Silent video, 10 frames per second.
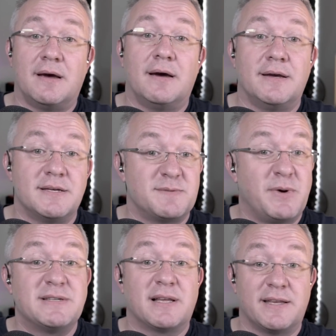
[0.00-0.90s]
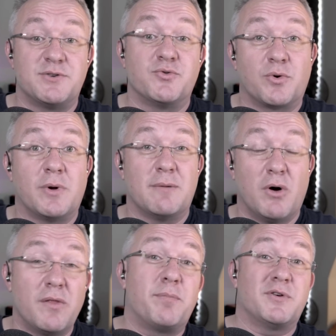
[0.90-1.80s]
It's basically 200 quid a
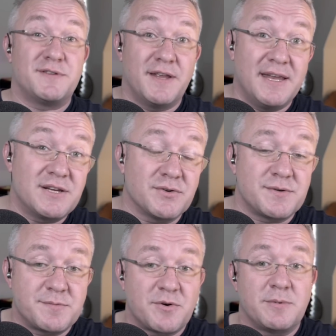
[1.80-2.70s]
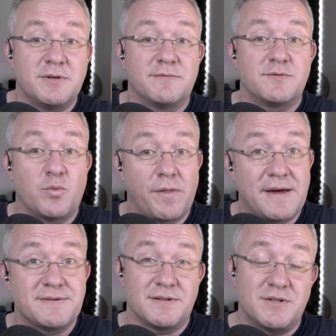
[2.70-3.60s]
month plus an initial subscription of
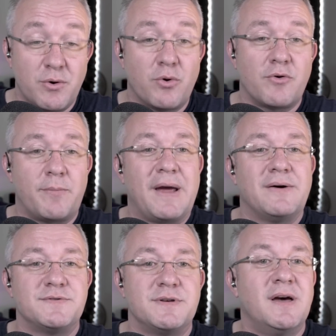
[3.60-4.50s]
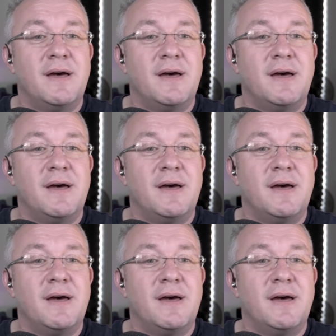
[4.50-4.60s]
£1,200.